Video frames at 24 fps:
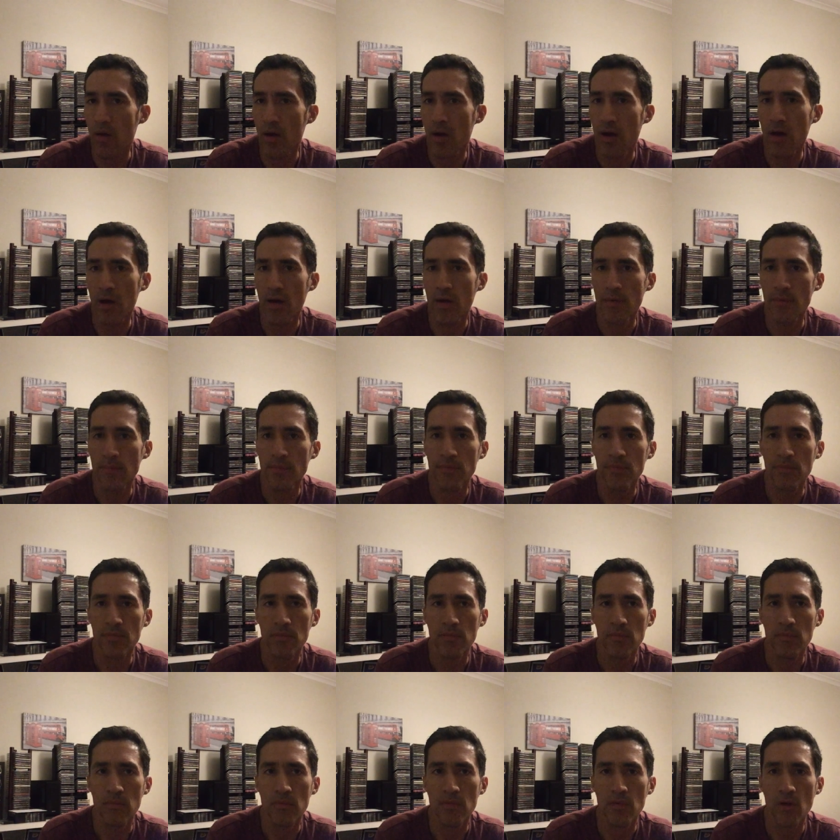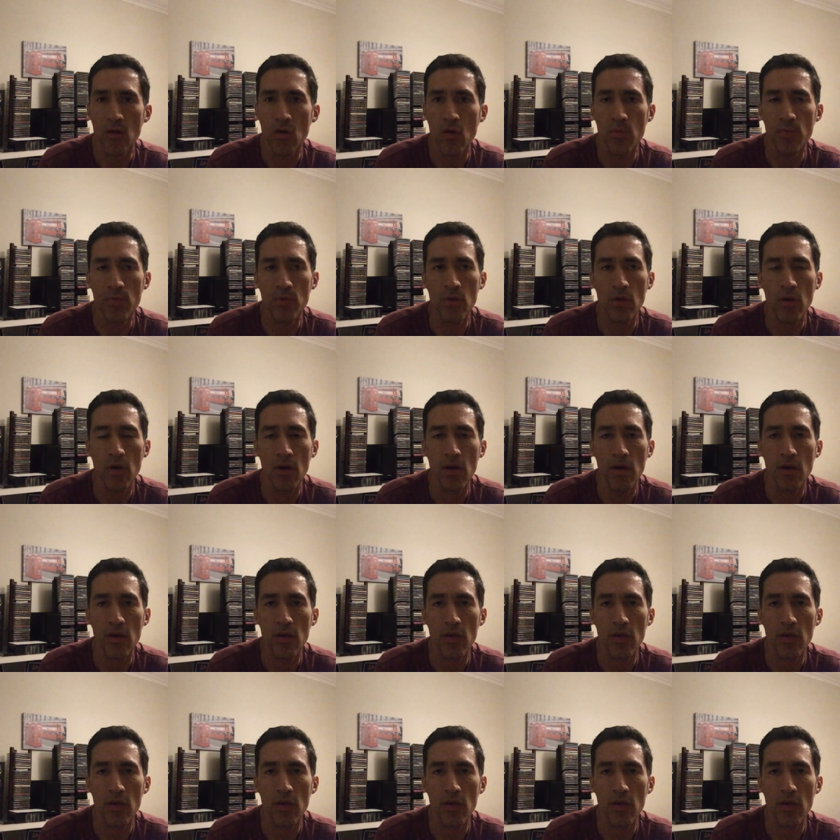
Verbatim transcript: Um, hope you